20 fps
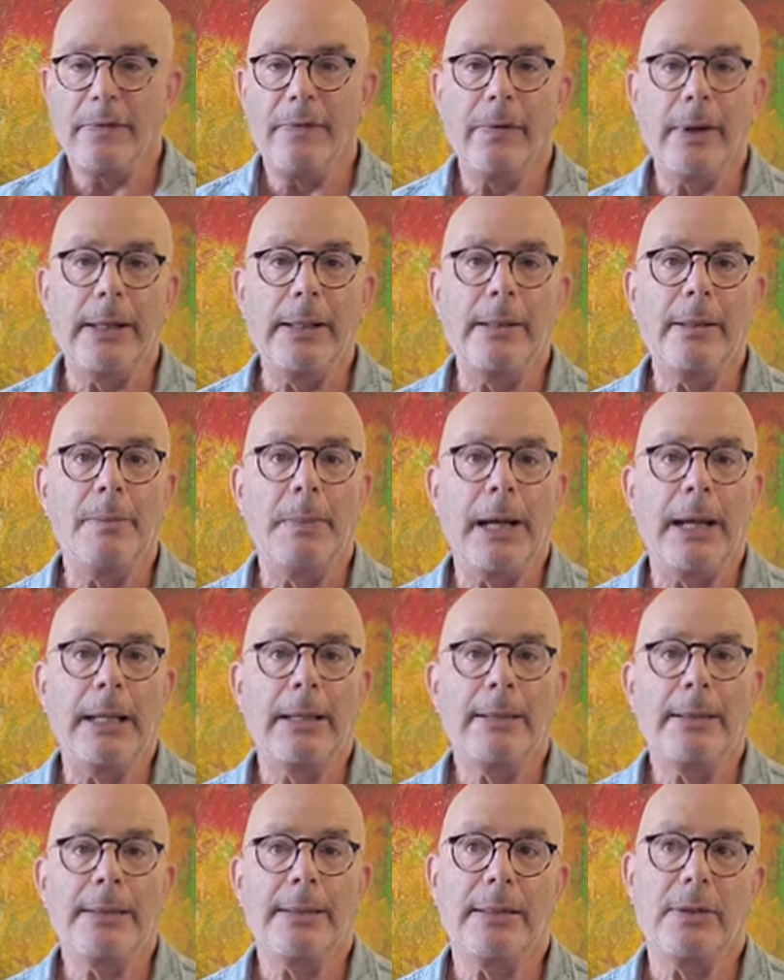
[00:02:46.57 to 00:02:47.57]
friend of
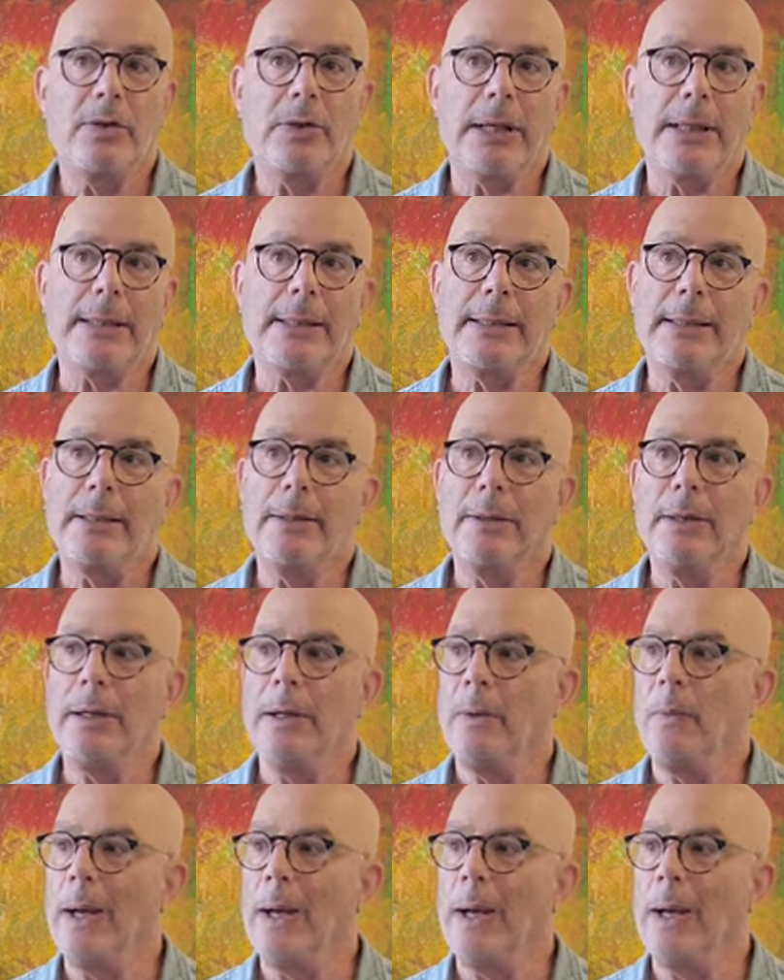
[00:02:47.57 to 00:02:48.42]
mine suggested, you know,